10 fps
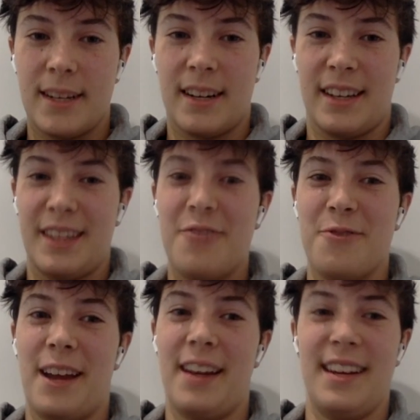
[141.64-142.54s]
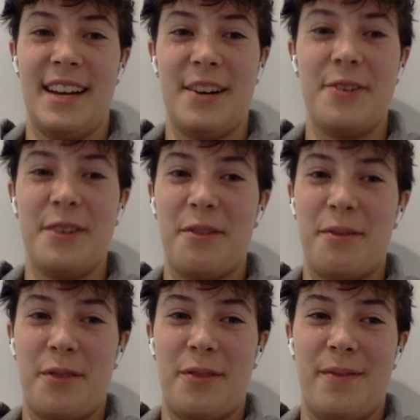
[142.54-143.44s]
I think right now, it's
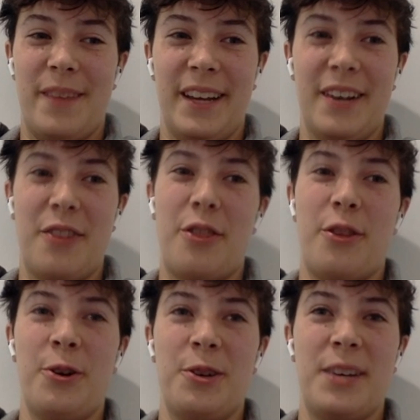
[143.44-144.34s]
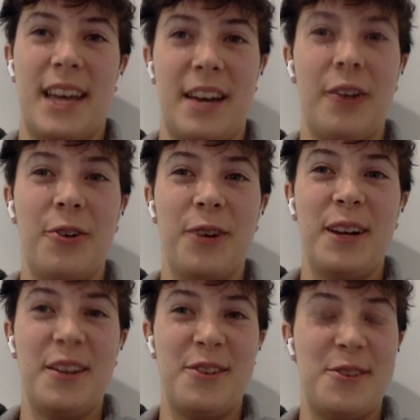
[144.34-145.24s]
like a third
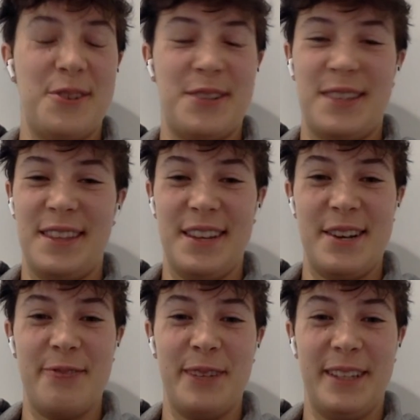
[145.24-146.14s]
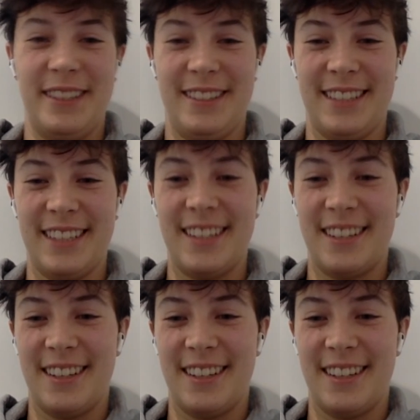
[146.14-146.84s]
category is just not realistic.